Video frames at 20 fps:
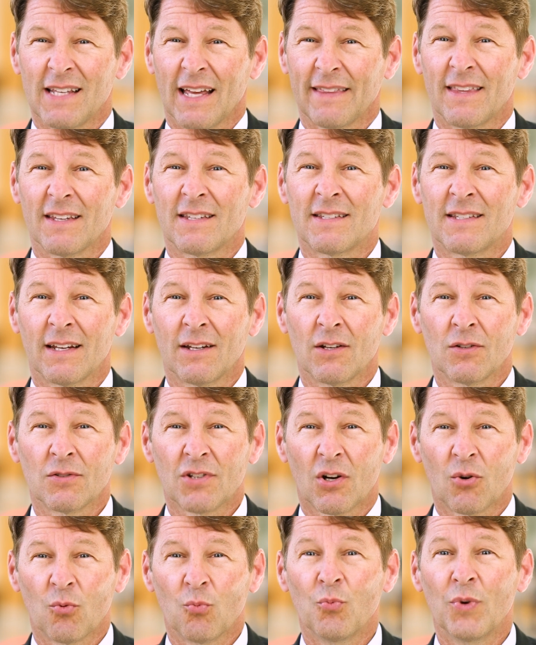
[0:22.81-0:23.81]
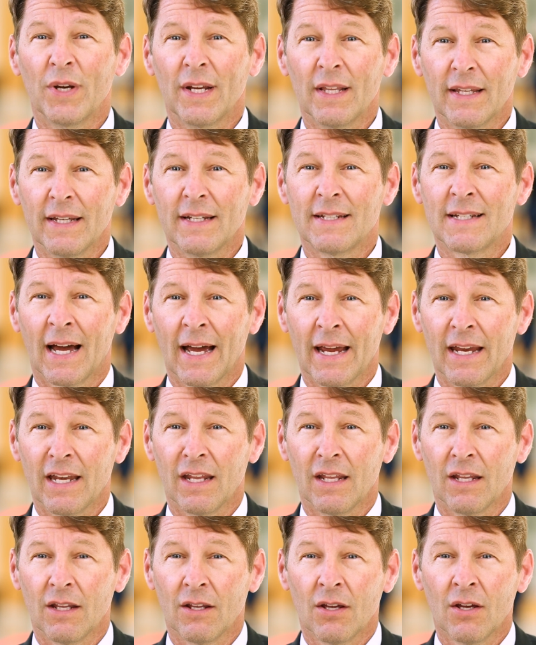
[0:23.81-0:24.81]
is that the signals are really
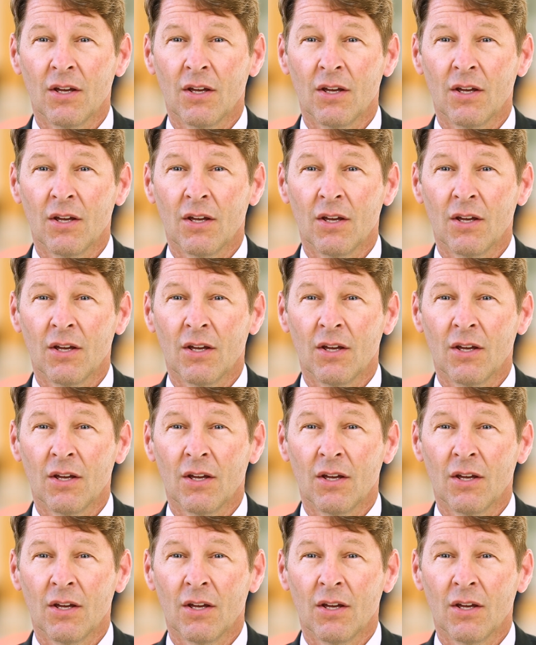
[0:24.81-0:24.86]
tiny